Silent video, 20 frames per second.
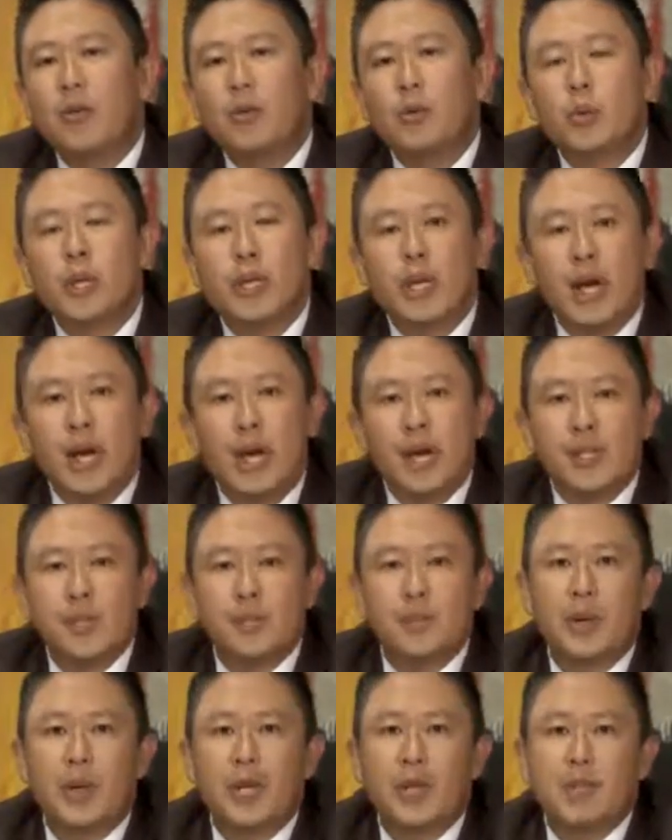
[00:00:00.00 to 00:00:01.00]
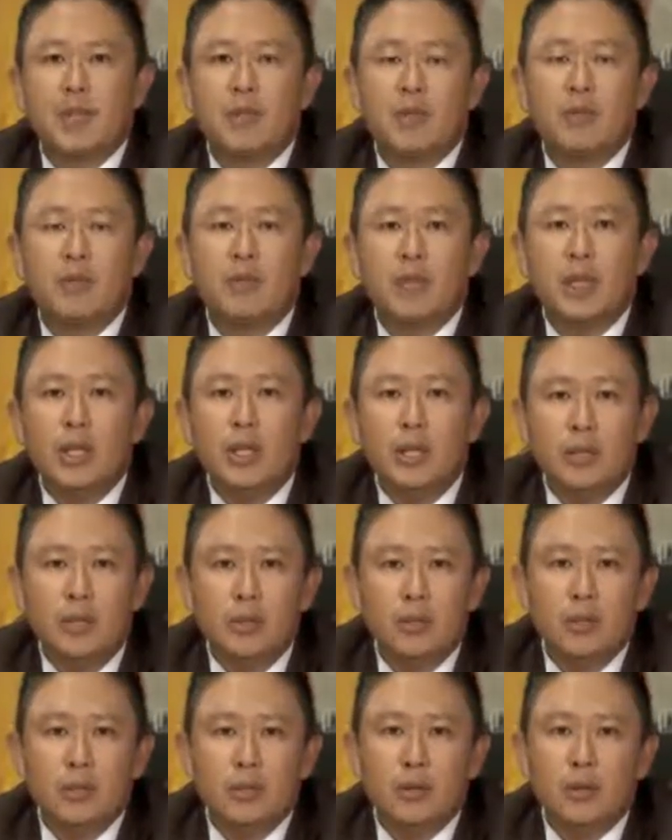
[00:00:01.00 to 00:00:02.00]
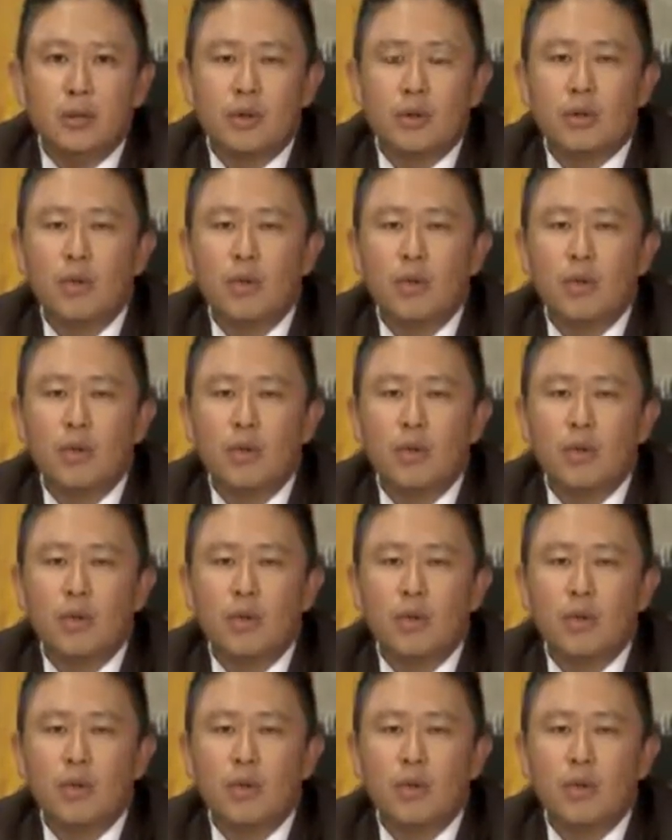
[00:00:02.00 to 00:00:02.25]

3 aspects of the new